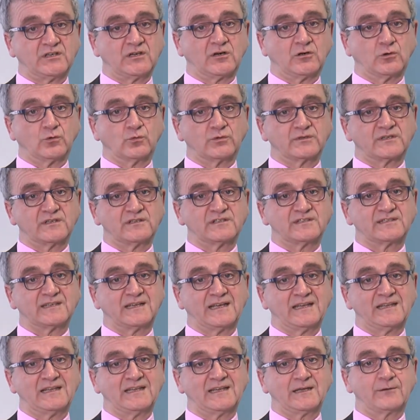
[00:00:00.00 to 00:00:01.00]
holders
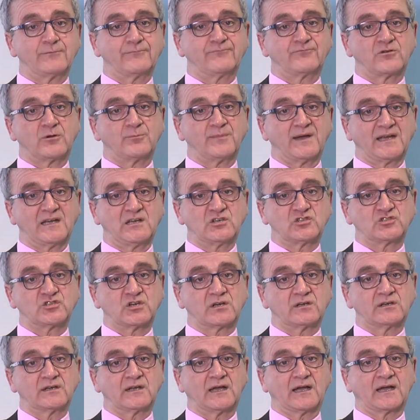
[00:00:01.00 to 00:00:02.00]
in the information